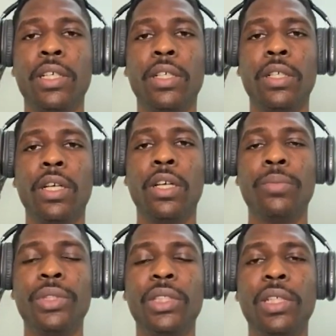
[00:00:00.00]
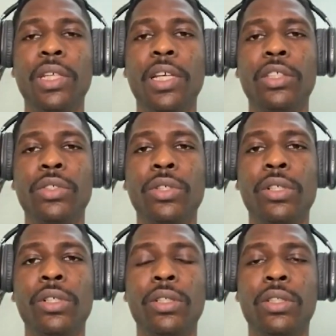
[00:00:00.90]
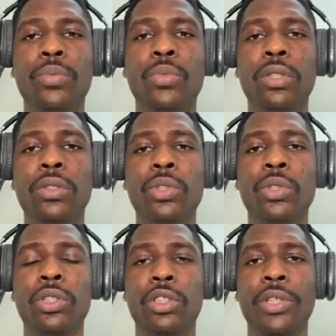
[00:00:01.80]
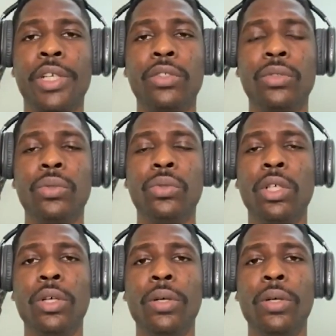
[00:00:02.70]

Recently, I saw someone was trying to